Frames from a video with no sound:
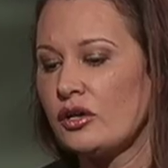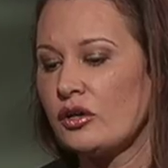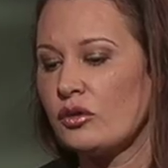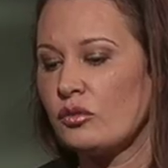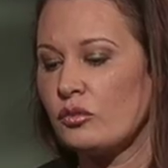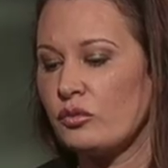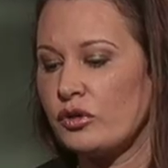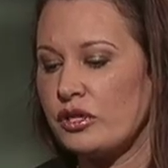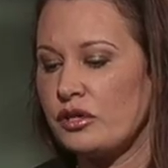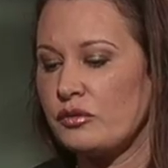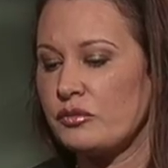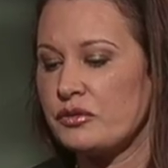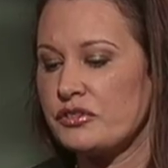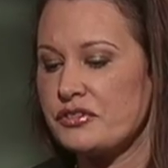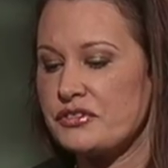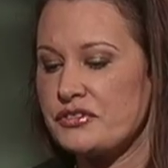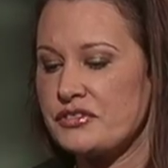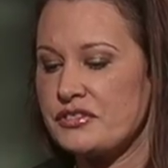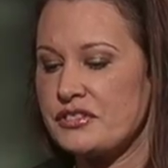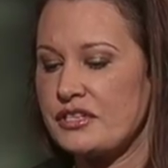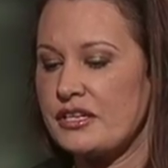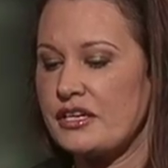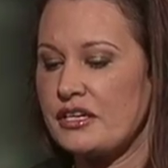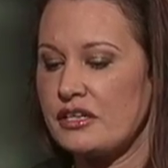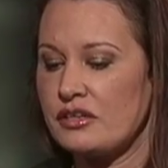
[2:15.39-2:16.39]
we were
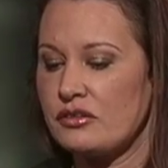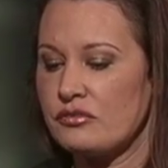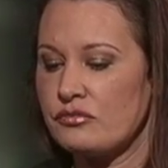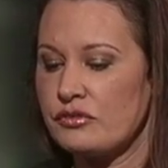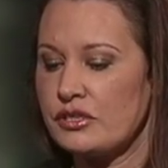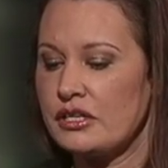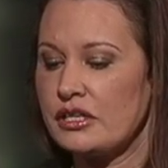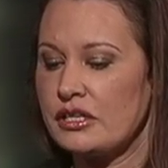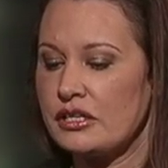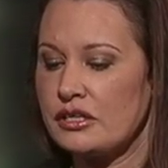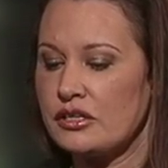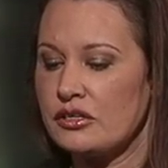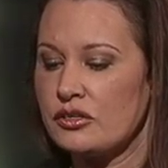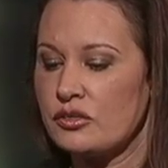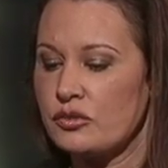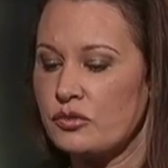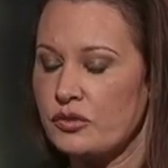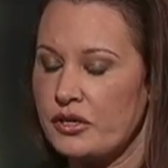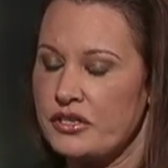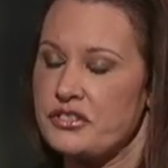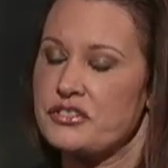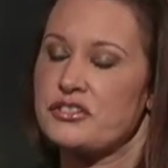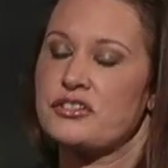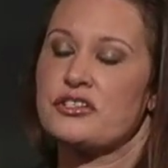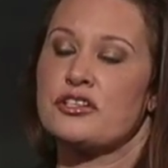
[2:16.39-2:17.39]
seeing really
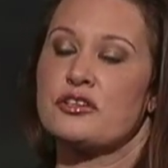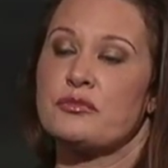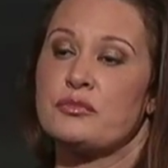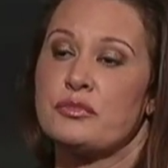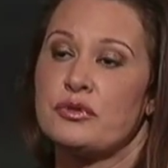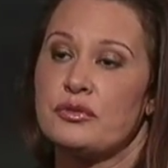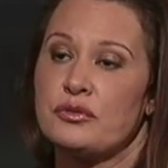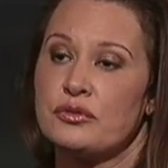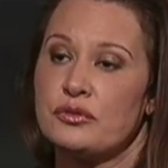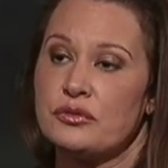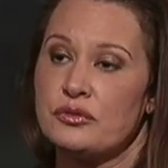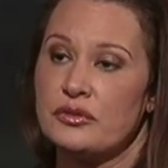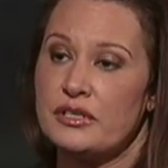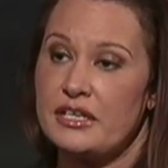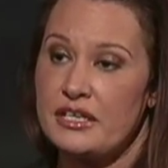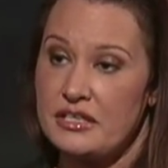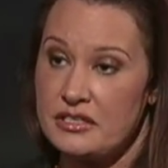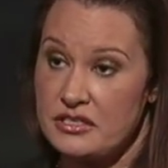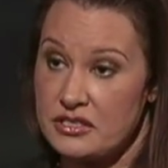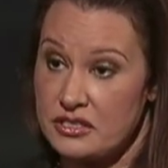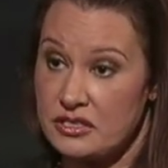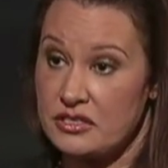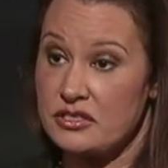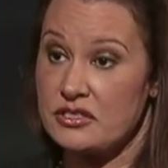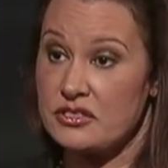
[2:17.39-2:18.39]
questionable
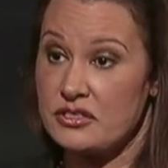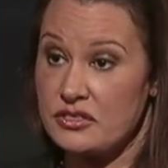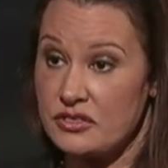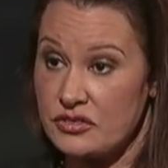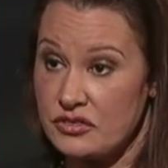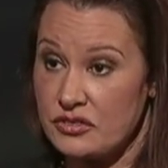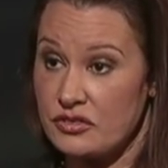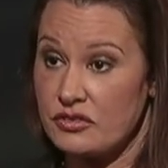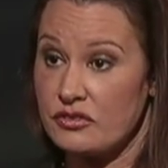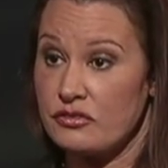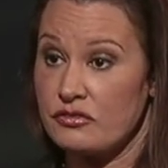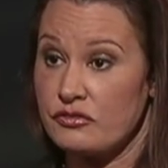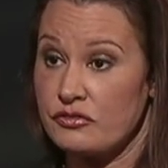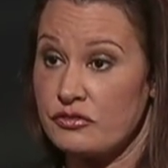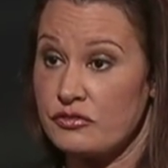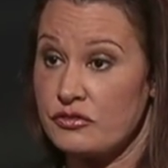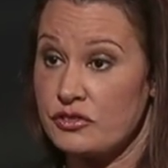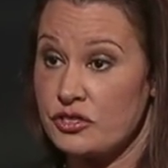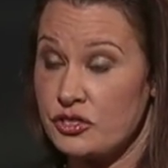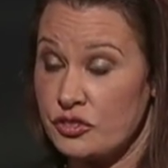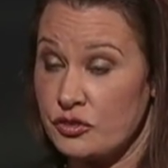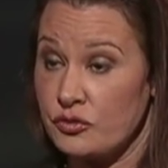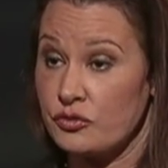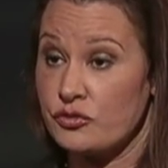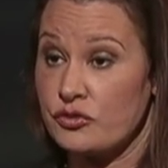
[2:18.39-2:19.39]
instances of
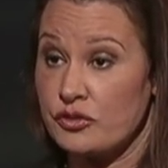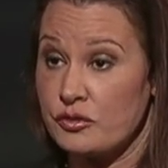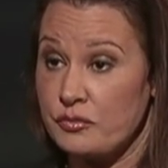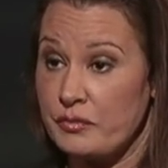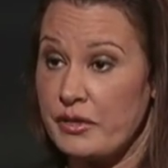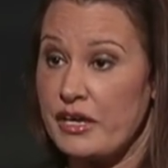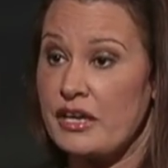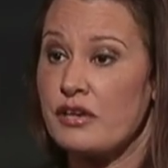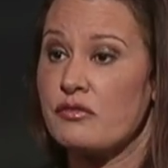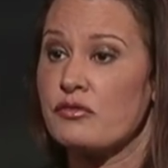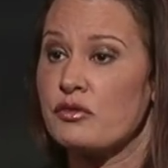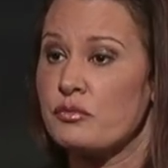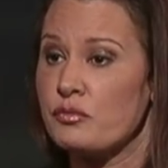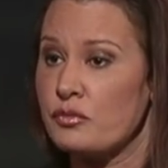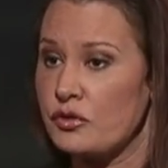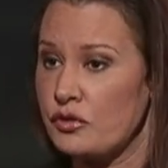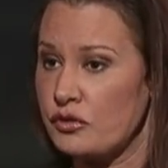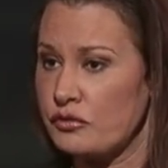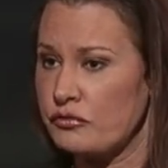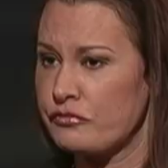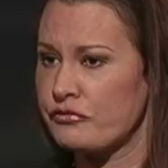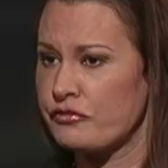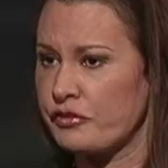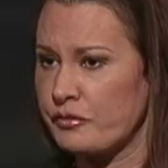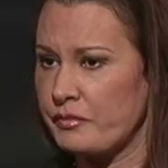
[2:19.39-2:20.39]
children being
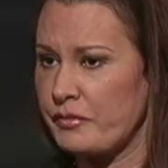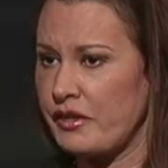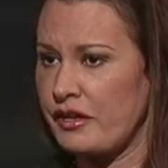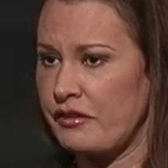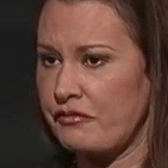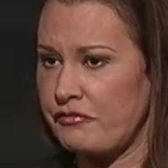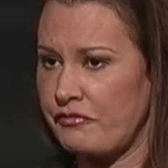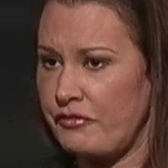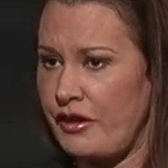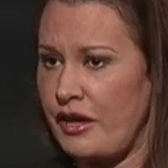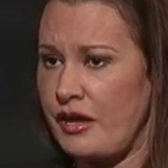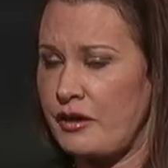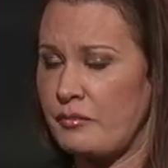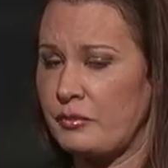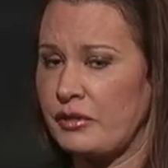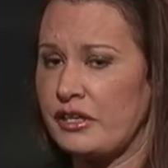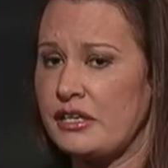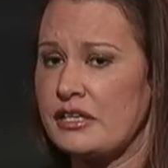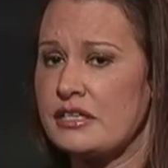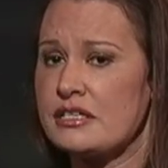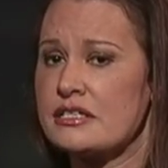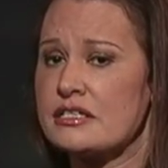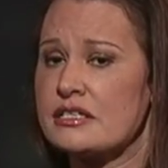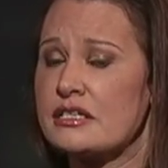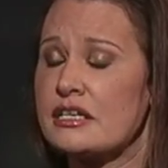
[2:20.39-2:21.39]
removed from their
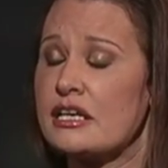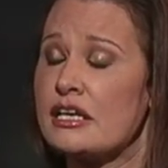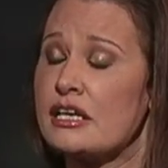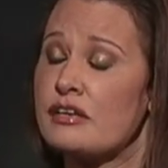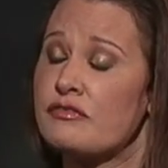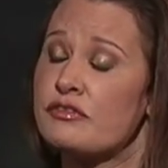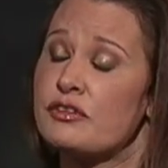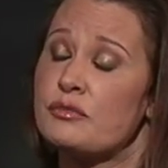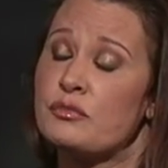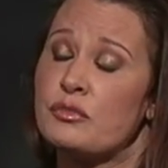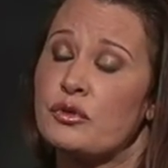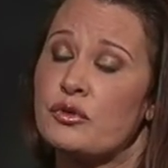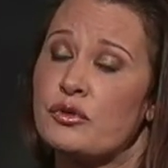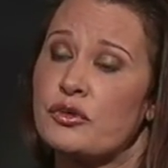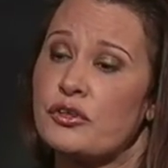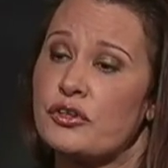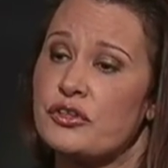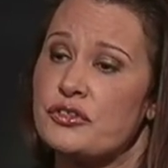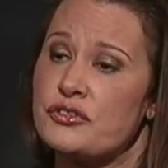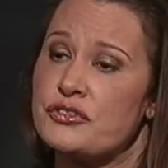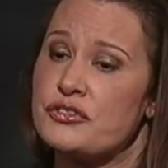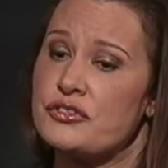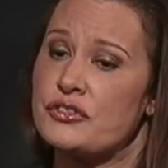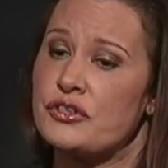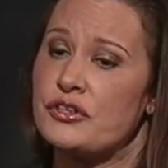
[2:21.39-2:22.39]
families, and even more
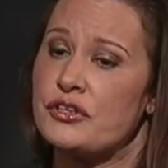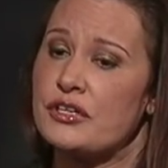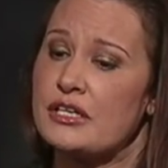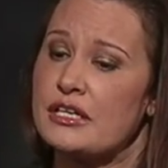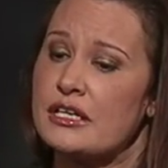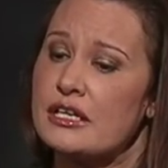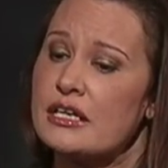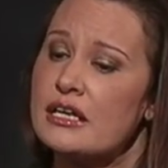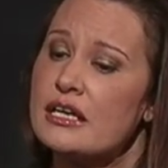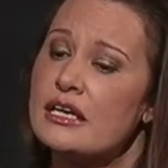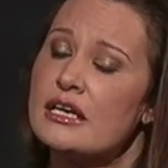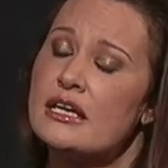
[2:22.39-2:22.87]
concerning